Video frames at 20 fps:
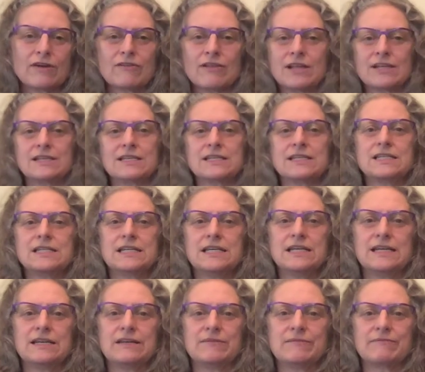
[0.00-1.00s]
That's a
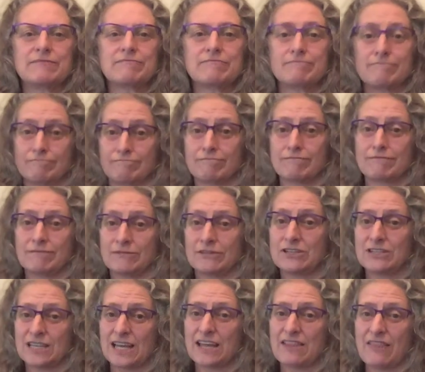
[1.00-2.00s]
T.
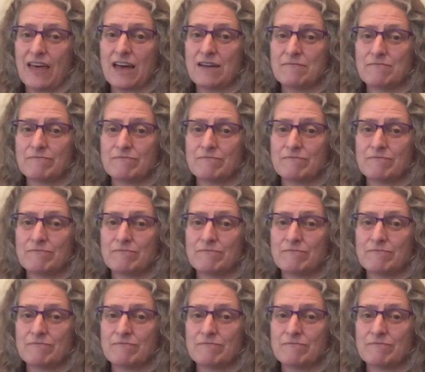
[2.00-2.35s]
Just like that.